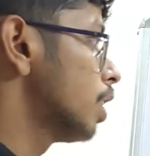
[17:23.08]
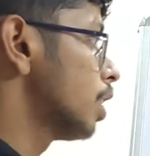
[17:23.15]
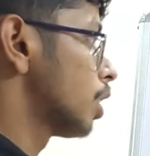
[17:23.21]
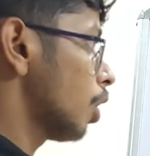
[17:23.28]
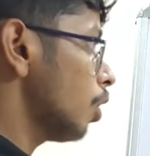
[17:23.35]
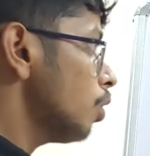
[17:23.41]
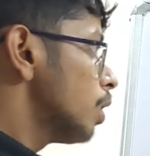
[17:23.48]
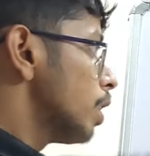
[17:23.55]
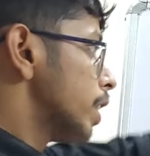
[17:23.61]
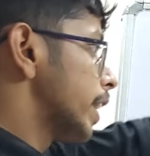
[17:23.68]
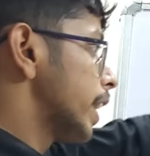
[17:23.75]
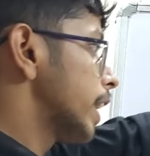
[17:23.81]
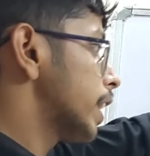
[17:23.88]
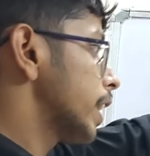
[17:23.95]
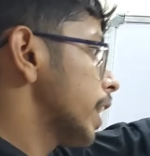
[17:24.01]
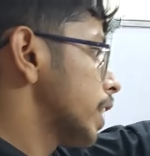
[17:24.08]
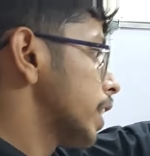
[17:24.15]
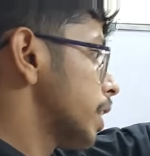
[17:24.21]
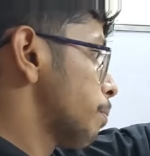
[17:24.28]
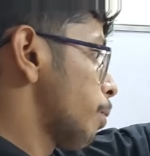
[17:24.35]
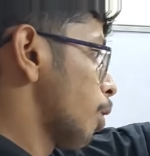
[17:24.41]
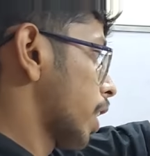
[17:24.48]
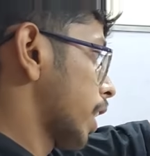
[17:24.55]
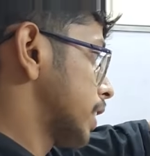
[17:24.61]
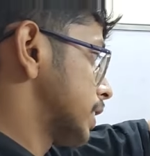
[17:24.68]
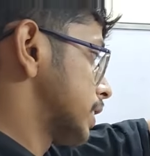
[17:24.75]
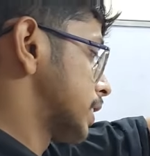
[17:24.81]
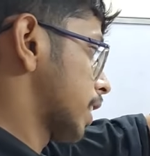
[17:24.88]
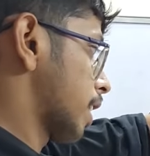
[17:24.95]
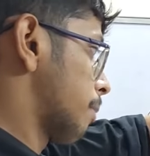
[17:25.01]
Now atrial
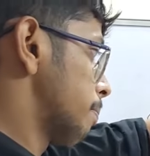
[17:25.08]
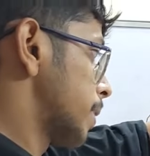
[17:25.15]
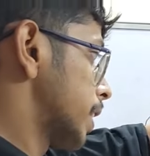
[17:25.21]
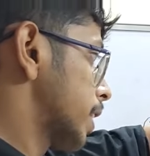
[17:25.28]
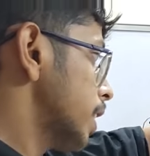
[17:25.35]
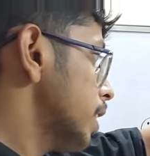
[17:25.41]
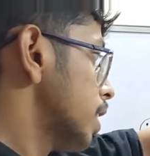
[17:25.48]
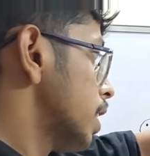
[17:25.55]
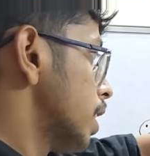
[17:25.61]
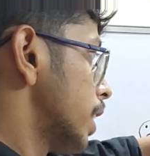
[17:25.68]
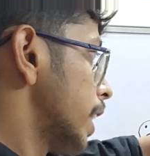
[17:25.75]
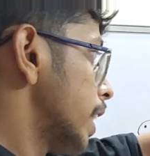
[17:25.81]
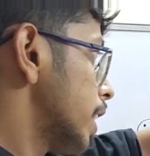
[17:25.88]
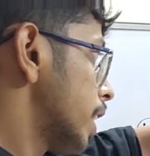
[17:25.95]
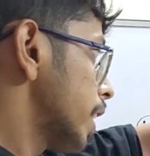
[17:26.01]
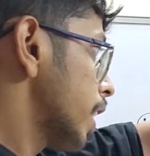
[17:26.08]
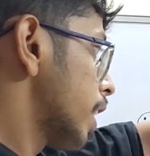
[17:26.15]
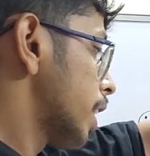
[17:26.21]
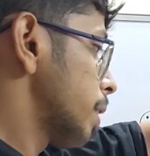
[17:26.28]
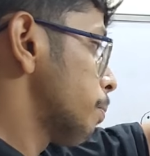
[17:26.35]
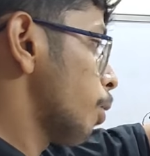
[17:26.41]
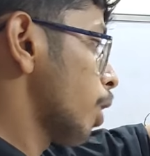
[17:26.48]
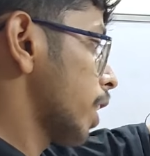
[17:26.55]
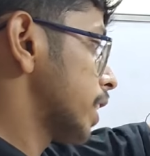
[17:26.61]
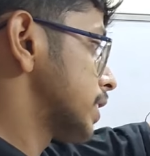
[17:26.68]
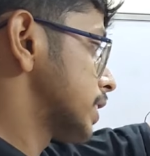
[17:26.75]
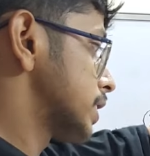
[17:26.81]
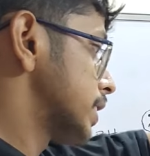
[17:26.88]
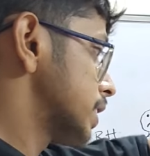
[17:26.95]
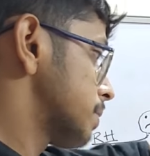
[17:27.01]
depolarization completed. Atrial
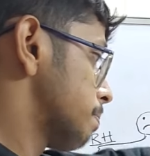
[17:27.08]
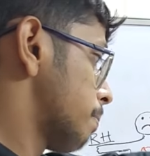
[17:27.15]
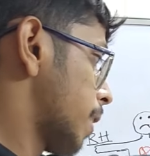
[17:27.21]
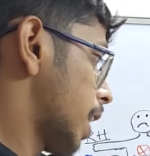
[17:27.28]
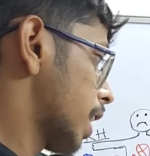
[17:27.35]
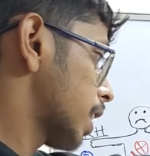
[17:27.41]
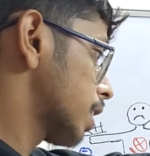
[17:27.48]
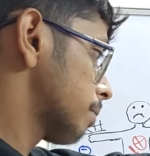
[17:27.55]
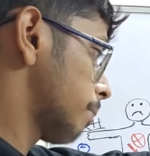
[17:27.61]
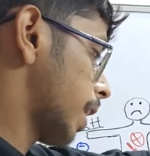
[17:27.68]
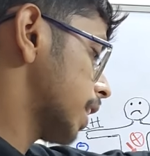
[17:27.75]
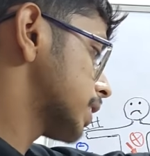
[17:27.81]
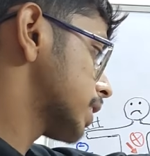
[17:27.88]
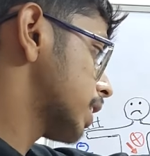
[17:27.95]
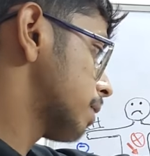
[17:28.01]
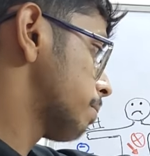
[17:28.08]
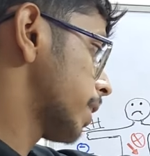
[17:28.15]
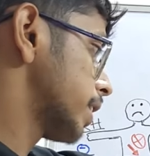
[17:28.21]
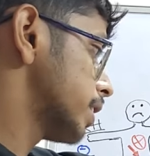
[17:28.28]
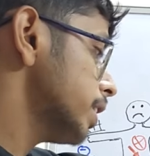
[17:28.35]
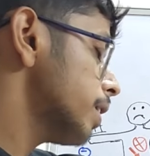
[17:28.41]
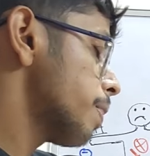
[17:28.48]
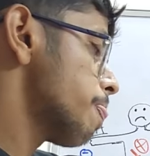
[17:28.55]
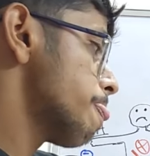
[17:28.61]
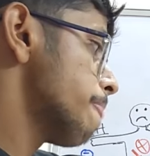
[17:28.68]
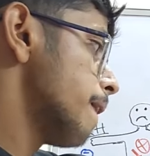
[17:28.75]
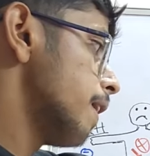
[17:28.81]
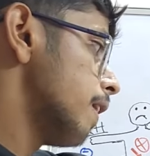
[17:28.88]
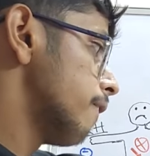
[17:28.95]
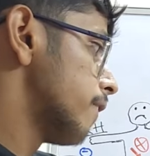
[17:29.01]
repolarization is masked by the
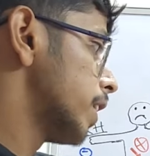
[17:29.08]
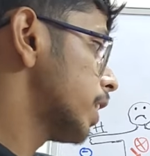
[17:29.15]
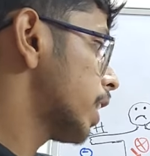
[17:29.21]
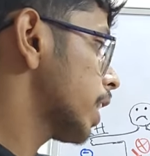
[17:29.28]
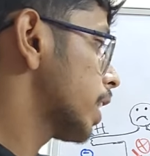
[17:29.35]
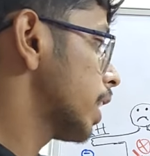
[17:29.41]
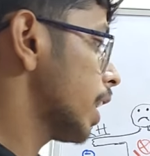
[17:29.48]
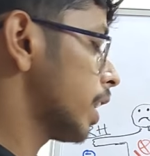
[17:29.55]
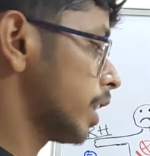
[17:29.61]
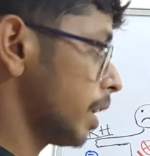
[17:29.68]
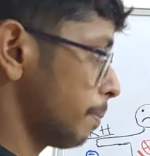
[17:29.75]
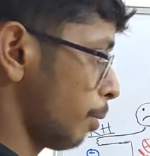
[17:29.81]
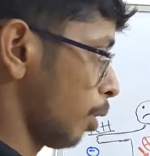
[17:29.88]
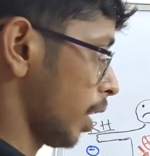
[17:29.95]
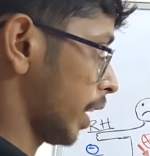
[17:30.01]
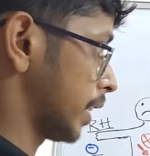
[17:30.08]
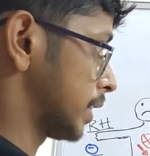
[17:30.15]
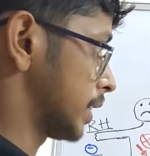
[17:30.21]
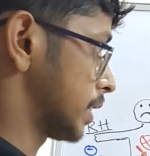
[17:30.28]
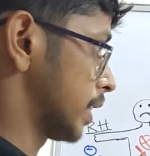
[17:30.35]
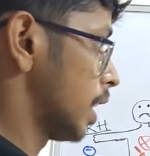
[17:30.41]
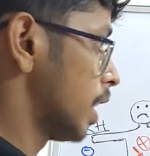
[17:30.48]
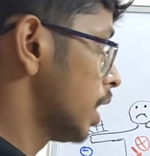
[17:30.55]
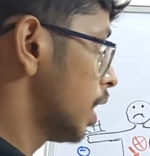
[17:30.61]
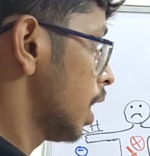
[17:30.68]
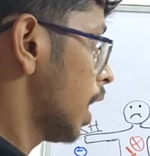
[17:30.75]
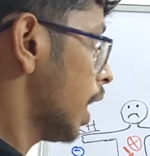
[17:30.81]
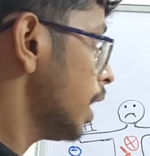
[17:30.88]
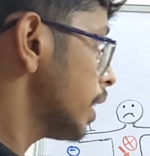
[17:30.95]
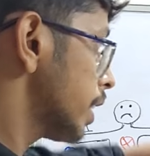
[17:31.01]
ventricular depolarization,
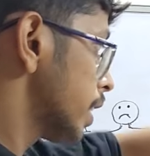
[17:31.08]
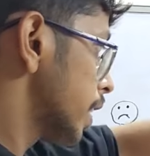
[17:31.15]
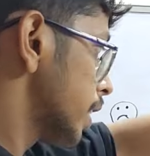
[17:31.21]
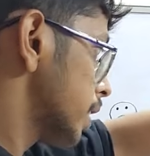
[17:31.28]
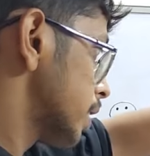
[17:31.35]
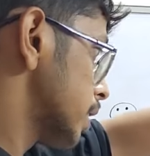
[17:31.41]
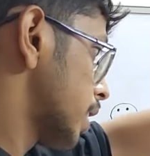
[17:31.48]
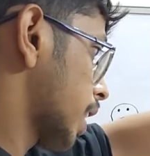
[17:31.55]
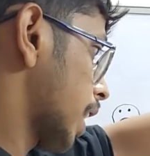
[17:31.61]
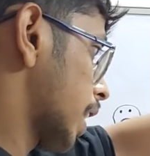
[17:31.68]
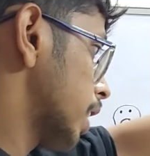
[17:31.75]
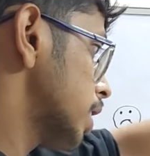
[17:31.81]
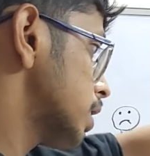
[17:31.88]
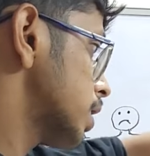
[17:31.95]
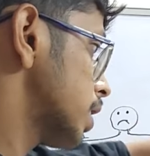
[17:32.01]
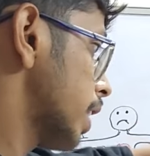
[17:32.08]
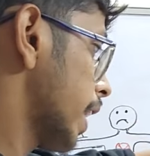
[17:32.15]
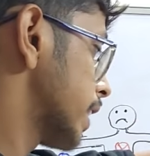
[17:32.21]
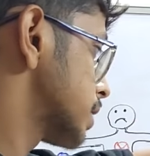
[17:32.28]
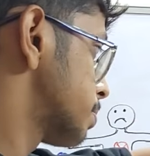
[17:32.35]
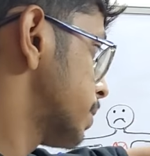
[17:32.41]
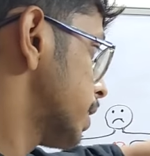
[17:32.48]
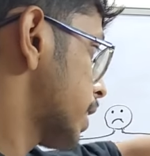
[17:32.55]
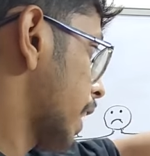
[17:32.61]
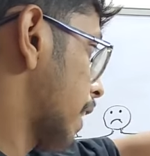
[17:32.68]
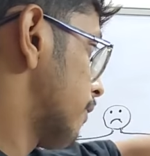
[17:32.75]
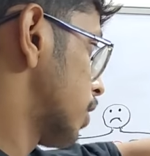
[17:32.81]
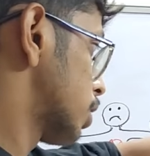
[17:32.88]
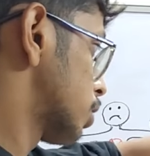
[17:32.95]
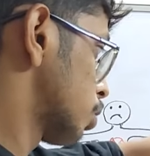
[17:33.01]
and the current has been
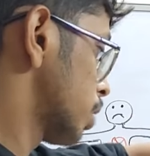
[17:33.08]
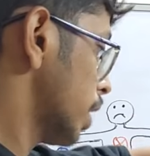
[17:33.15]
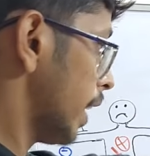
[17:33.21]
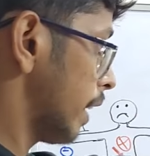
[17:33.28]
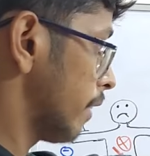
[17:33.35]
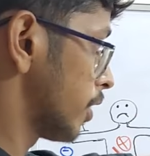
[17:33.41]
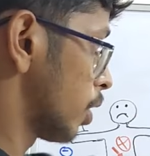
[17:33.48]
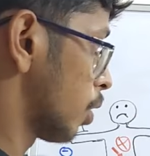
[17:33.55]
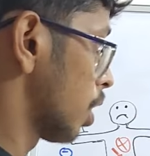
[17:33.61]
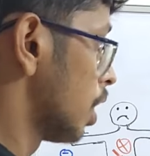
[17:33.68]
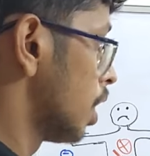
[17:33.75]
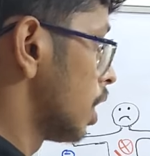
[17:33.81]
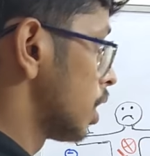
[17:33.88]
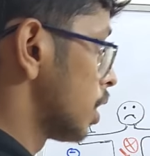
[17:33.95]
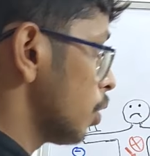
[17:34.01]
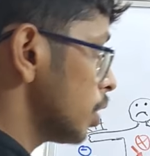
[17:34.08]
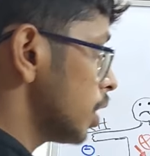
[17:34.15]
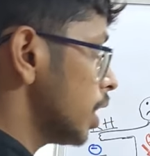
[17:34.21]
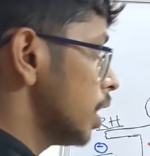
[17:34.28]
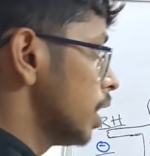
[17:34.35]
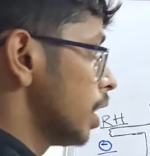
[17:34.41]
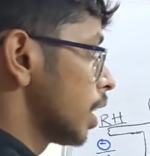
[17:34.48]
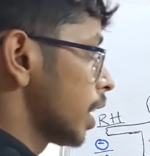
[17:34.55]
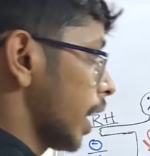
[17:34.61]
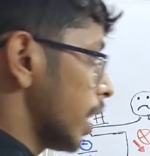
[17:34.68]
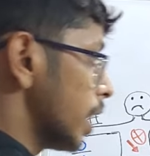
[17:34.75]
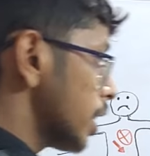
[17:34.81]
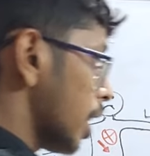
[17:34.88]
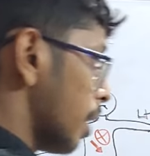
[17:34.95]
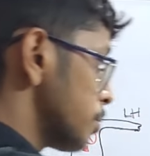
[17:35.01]
traveled to the AV node. Now the
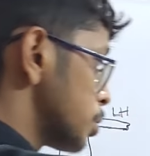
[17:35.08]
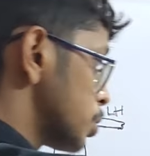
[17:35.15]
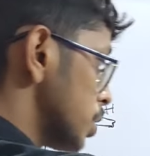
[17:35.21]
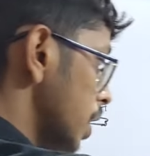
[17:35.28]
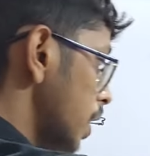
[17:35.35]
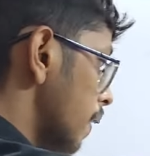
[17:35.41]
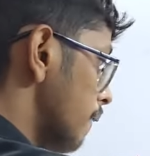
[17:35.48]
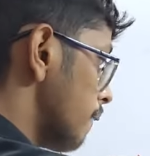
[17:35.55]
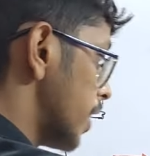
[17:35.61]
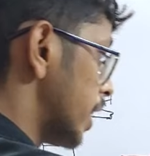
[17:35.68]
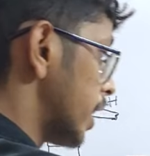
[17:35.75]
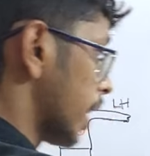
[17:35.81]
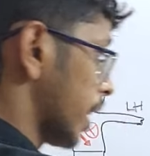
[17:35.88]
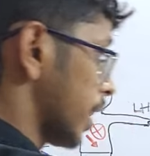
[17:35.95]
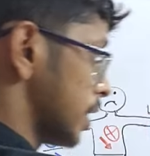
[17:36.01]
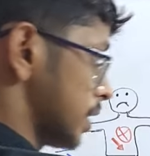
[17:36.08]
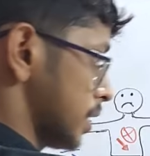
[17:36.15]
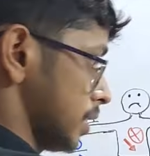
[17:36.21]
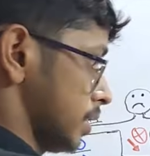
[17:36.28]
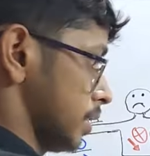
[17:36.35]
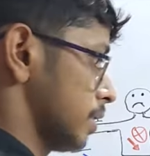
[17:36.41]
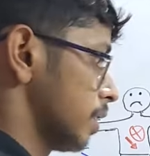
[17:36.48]
current comes to the ventricles.